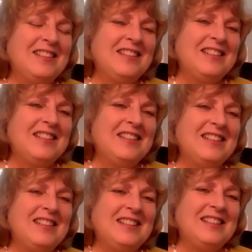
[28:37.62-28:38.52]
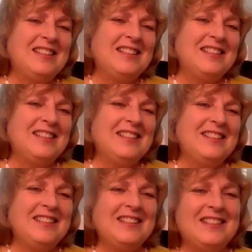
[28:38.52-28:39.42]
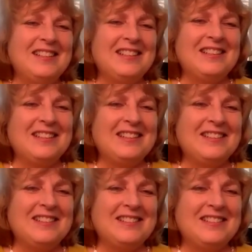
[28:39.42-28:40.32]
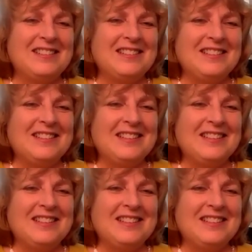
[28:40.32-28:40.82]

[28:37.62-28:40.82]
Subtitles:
(silent)